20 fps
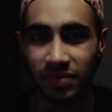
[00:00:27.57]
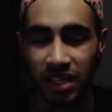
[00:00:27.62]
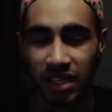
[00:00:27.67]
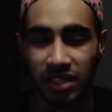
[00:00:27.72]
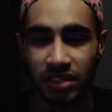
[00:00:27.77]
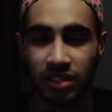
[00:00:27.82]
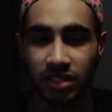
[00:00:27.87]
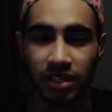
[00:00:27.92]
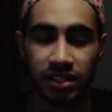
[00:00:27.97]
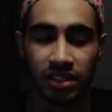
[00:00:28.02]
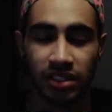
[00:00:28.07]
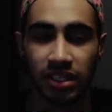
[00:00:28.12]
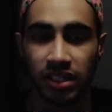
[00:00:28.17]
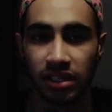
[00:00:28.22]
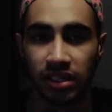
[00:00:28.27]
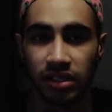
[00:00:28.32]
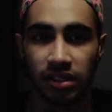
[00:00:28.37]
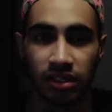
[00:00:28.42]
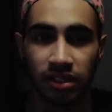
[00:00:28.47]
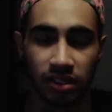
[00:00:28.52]

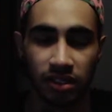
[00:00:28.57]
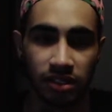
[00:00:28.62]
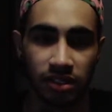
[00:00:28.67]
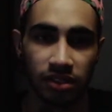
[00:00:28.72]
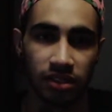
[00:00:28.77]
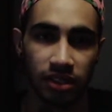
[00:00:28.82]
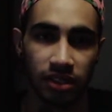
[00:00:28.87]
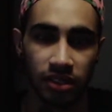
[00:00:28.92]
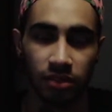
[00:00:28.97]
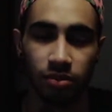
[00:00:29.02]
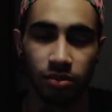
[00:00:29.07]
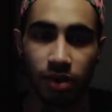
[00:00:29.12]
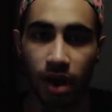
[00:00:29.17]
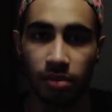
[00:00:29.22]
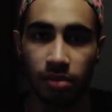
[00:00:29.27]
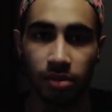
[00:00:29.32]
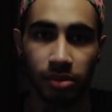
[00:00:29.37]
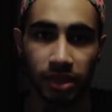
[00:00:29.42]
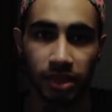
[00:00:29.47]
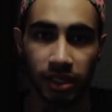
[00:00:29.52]
It's
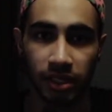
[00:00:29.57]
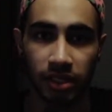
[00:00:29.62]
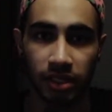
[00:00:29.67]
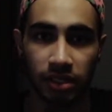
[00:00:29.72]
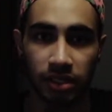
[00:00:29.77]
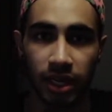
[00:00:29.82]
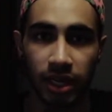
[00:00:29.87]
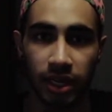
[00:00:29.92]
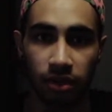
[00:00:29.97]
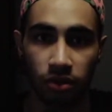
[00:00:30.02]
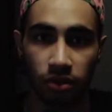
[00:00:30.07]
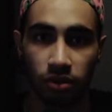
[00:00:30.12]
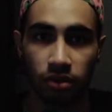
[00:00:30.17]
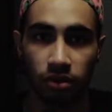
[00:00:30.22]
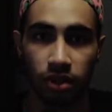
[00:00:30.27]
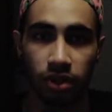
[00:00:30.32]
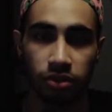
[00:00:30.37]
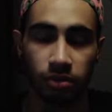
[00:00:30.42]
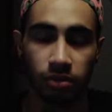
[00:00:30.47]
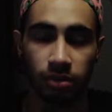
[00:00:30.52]
probably in the title.
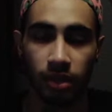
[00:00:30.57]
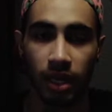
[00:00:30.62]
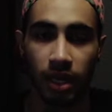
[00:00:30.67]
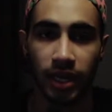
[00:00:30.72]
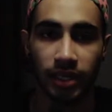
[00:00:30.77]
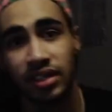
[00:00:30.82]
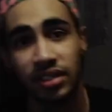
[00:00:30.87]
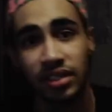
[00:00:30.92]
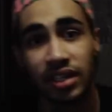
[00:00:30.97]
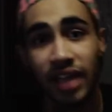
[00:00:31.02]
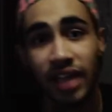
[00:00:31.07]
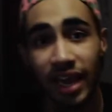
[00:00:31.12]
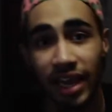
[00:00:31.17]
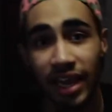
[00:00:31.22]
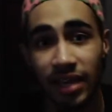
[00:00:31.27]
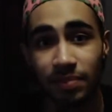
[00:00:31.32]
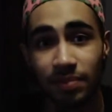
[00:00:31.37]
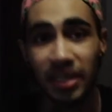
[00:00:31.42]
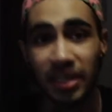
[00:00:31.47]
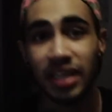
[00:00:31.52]
Are you blind?
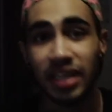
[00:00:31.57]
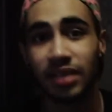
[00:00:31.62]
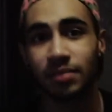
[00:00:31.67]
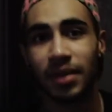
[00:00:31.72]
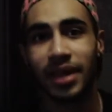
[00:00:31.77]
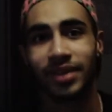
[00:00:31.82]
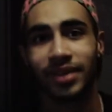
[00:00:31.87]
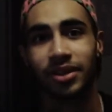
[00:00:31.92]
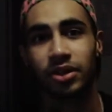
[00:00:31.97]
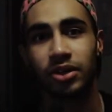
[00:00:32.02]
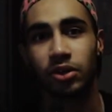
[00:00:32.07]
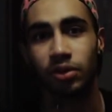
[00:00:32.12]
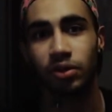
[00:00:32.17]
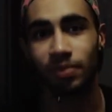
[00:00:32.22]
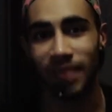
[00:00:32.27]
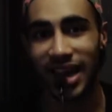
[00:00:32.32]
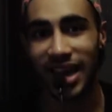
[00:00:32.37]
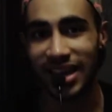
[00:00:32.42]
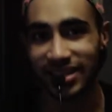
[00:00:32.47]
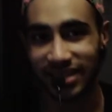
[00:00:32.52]
Today, me and my little
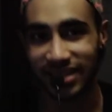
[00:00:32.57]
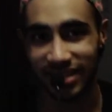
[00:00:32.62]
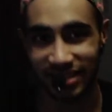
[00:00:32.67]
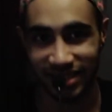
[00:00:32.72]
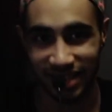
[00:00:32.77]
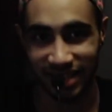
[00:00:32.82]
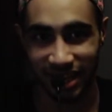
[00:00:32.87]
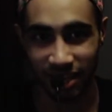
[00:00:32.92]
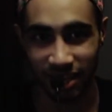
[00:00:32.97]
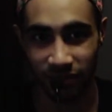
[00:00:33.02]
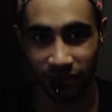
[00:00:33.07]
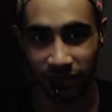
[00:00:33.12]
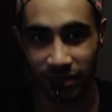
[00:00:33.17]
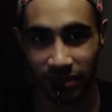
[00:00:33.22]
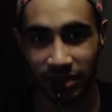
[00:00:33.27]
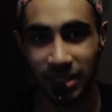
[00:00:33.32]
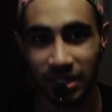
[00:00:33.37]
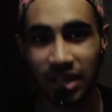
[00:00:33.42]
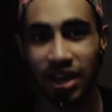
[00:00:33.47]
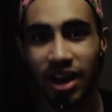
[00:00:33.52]
idiot self
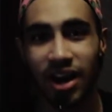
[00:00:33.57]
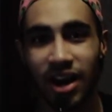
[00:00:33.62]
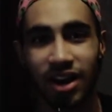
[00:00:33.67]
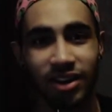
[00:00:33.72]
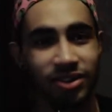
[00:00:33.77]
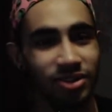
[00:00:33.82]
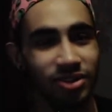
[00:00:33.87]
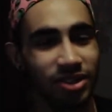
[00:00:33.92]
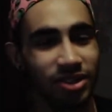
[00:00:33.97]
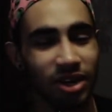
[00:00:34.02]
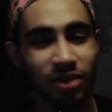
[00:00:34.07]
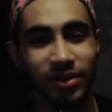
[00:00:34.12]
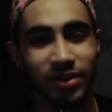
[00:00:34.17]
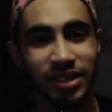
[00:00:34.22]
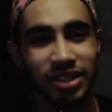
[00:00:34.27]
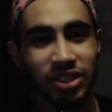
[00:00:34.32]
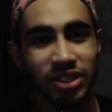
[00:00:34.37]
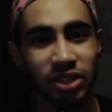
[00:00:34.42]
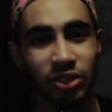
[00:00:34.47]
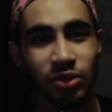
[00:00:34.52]
are
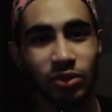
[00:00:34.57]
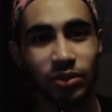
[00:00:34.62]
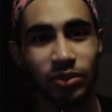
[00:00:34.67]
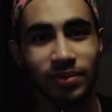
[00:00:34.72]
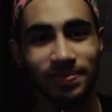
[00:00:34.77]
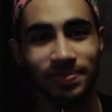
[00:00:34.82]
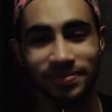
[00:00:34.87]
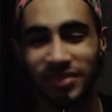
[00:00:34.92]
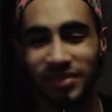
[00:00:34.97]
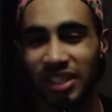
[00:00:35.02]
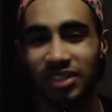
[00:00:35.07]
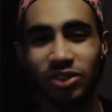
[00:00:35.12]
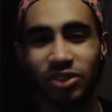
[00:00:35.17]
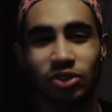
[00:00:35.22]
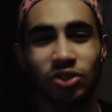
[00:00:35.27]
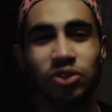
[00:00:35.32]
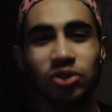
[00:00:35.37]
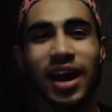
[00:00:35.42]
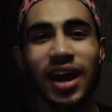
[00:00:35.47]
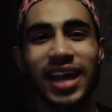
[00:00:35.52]
going to
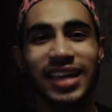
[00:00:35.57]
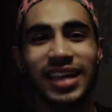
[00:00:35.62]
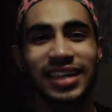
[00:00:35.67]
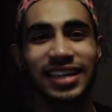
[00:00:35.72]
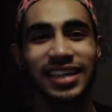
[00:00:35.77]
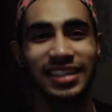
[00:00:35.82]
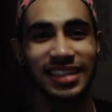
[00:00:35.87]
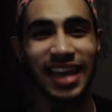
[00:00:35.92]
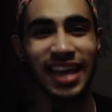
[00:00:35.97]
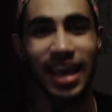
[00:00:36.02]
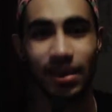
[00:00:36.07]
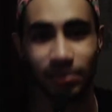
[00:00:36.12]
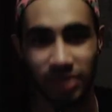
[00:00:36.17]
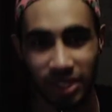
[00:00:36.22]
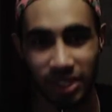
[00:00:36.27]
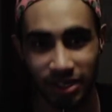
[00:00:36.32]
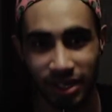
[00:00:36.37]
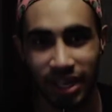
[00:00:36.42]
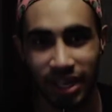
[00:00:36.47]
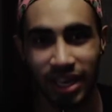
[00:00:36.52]
try and
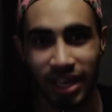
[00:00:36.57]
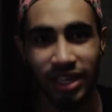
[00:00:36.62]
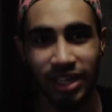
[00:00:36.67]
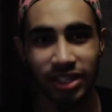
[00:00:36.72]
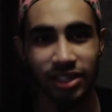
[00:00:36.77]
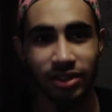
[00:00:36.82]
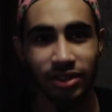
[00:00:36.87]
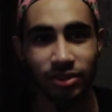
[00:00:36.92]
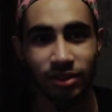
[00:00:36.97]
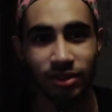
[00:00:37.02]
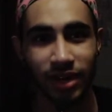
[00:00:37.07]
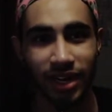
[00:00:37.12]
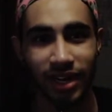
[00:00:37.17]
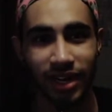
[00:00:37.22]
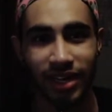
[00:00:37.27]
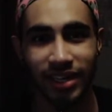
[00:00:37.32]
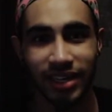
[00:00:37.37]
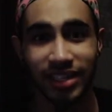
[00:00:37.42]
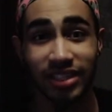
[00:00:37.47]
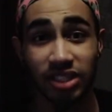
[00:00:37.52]
attempt to
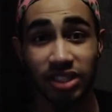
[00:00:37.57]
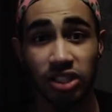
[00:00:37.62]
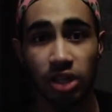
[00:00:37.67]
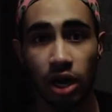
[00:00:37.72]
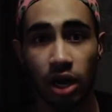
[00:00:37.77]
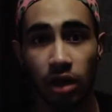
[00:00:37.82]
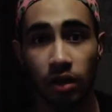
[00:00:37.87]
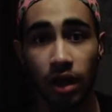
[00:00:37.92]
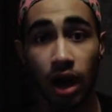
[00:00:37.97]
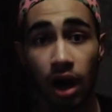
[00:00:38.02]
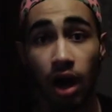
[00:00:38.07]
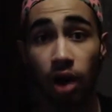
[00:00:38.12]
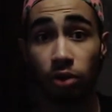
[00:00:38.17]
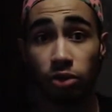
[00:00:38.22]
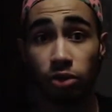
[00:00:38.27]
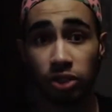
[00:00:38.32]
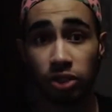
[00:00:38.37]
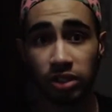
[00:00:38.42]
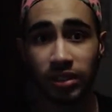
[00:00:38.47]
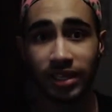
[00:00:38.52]
install
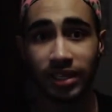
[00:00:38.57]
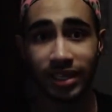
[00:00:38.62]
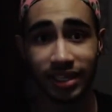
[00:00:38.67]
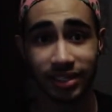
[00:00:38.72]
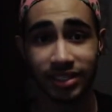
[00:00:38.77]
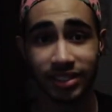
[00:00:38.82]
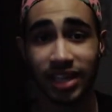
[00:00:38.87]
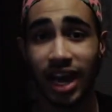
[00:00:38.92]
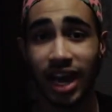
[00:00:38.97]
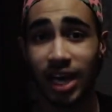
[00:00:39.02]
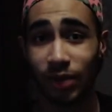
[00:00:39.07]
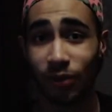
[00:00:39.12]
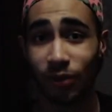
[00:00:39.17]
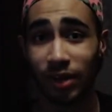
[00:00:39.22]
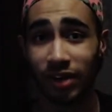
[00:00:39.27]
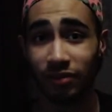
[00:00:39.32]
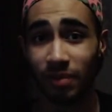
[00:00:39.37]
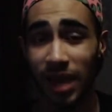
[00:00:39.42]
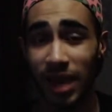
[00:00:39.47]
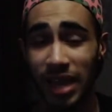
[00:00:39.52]
Arch Linux on one
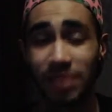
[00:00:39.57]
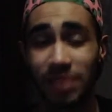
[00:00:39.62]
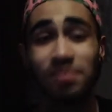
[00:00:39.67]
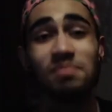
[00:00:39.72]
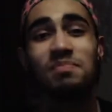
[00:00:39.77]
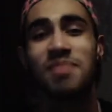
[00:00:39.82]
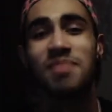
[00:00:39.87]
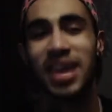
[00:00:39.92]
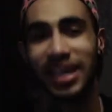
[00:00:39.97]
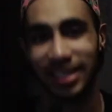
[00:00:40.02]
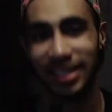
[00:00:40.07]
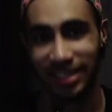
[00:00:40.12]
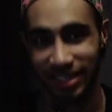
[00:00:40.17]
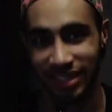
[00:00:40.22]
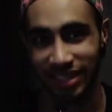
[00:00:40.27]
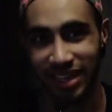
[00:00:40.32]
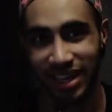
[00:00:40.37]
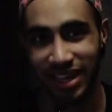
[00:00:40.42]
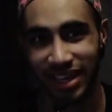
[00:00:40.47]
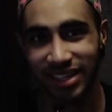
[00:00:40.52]
of my
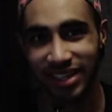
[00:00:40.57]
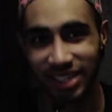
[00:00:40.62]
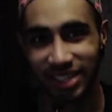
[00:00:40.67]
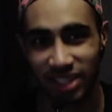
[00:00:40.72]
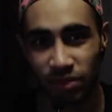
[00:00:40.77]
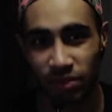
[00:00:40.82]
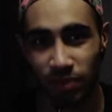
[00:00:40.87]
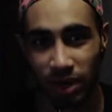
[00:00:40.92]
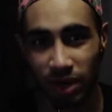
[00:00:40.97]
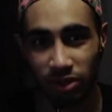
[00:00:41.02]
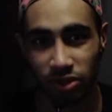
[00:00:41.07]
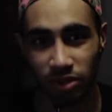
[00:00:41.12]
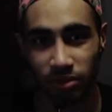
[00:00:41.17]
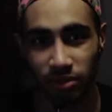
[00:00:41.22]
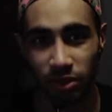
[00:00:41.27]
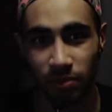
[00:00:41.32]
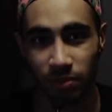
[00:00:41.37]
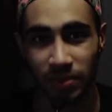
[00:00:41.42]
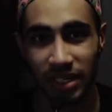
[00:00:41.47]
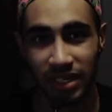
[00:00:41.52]
many
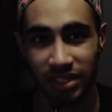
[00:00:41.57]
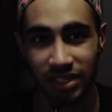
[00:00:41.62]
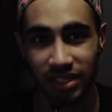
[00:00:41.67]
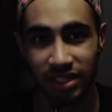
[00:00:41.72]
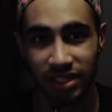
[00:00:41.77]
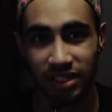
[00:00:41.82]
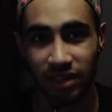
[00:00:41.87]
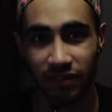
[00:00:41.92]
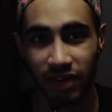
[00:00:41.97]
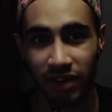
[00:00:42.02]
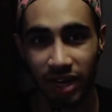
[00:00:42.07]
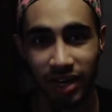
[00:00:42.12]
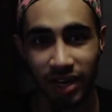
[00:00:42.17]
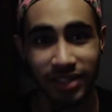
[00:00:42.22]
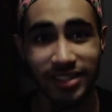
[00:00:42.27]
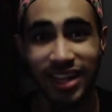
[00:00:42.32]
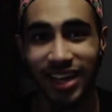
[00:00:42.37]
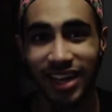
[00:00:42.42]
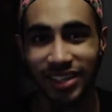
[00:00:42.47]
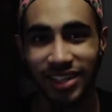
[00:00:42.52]
disposable pieces of
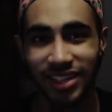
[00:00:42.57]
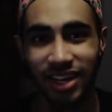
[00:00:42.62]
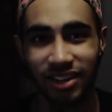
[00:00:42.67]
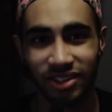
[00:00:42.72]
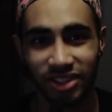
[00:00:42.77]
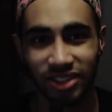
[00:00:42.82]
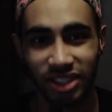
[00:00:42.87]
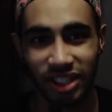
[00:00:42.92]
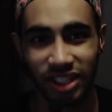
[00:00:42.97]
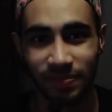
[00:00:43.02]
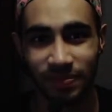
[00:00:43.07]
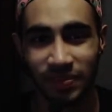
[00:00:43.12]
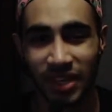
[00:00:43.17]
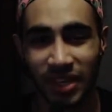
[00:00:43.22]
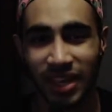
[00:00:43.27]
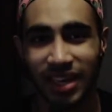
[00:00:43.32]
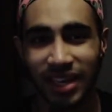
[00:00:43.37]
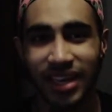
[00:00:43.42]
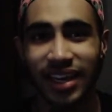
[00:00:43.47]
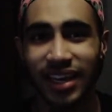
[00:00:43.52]
technology
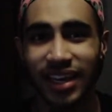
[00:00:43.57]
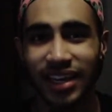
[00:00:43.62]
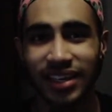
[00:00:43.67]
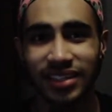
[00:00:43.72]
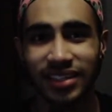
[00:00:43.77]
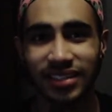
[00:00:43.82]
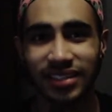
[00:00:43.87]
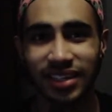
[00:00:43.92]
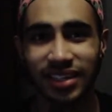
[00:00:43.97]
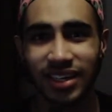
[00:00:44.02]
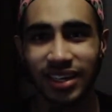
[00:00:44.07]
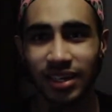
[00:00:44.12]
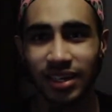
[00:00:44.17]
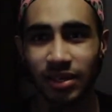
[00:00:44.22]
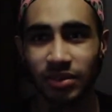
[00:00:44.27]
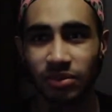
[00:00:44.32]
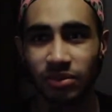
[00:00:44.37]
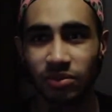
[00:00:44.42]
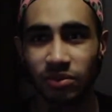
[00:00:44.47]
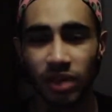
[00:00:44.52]
and
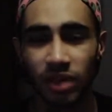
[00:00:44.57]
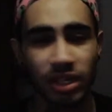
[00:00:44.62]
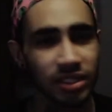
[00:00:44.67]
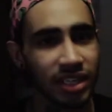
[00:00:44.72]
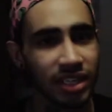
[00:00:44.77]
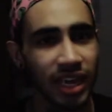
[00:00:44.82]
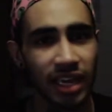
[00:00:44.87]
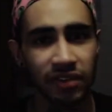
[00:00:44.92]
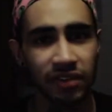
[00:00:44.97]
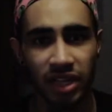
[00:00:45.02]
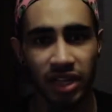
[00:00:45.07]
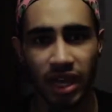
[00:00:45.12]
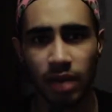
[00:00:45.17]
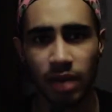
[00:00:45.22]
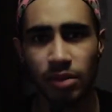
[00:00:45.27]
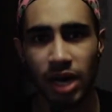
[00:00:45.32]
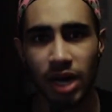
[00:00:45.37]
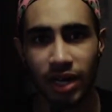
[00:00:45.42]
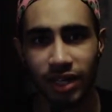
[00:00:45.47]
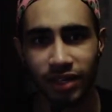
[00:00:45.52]
run KVM
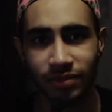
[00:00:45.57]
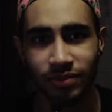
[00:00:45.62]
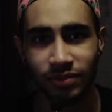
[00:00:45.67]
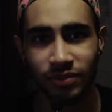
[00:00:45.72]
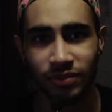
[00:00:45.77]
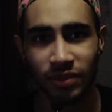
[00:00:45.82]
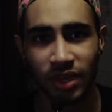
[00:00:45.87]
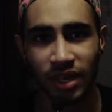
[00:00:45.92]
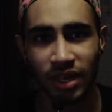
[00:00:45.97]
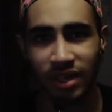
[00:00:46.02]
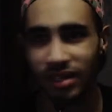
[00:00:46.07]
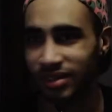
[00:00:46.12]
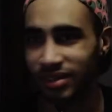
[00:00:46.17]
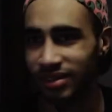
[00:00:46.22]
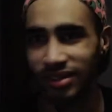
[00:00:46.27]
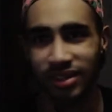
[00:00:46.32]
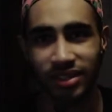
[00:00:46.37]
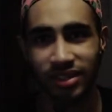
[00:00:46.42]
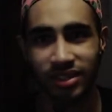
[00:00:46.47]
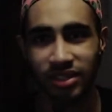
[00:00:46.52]
on it.
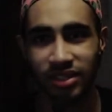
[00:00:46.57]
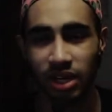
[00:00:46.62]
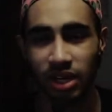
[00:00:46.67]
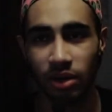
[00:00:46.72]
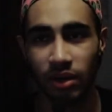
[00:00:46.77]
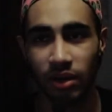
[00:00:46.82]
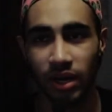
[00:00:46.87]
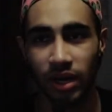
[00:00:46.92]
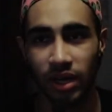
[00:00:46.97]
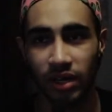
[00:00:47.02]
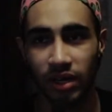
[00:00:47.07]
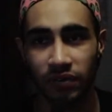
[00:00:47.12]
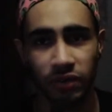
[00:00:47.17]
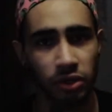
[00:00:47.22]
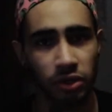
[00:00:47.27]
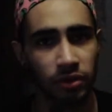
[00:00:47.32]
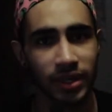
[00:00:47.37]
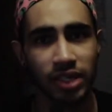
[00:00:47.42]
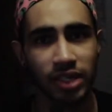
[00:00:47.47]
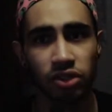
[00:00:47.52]
So if
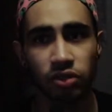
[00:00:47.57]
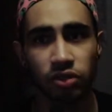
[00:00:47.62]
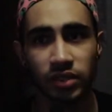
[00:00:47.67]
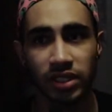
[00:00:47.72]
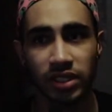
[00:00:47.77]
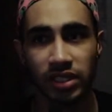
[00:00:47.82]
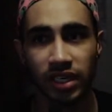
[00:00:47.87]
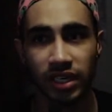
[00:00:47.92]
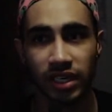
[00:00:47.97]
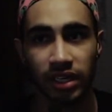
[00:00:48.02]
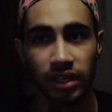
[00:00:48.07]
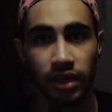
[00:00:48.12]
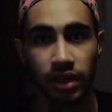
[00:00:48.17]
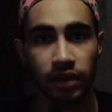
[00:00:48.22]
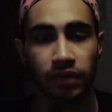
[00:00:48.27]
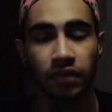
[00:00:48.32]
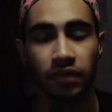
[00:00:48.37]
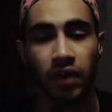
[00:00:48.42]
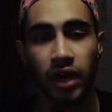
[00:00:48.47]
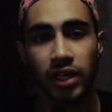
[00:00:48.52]
you're interested
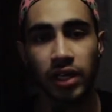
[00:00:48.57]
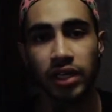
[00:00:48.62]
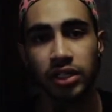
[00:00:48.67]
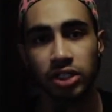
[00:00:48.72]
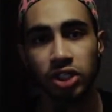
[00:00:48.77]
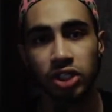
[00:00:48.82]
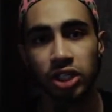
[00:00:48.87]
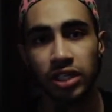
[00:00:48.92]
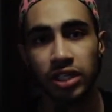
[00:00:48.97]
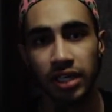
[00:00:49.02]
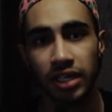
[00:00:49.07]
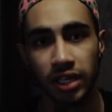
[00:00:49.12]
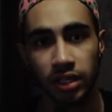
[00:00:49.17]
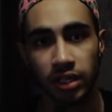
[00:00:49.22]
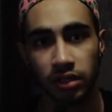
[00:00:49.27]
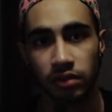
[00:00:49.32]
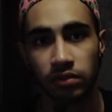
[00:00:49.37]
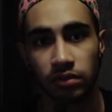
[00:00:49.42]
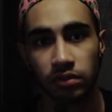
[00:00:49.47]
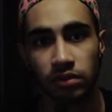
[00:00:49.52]
in fucking
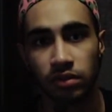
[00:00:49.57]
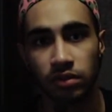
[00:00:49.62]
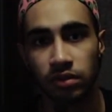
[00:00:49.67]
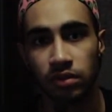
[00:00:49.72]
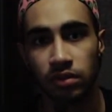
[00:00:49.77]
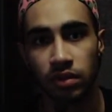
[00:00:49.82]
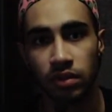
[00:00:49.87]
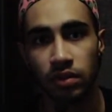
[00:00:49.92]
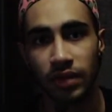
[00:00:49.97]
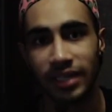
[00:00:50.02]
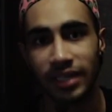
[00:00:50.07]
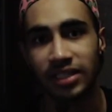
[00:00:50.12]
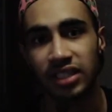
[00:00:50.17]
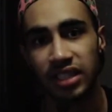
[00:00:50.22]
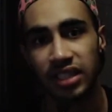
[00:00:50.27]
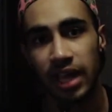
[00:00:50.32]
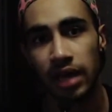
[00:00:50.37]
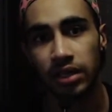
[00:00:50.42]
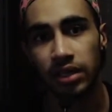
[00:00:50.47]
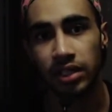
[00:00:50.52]
cheating, let's
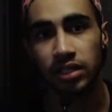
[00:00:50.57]
see how this